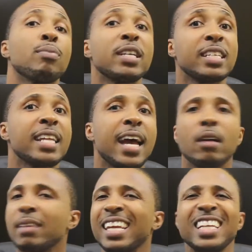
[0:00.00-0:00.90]
Press it
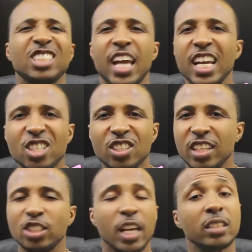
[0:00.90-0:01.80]
down and it changes.
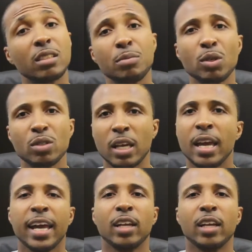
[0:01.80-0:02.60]
It changes the music.